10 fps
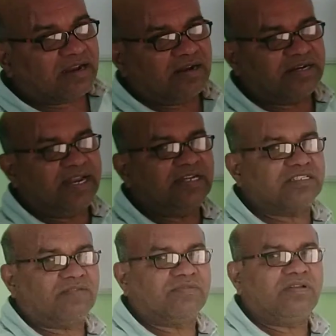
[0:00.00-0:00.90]
contents
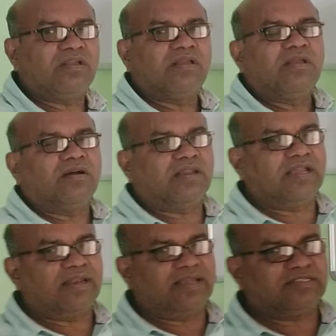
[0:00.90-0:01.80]
of the
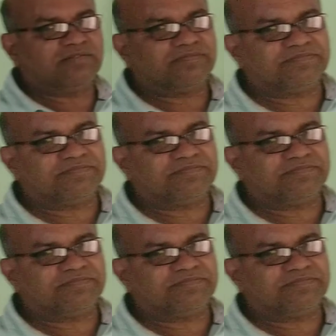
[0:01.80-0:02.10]
organism.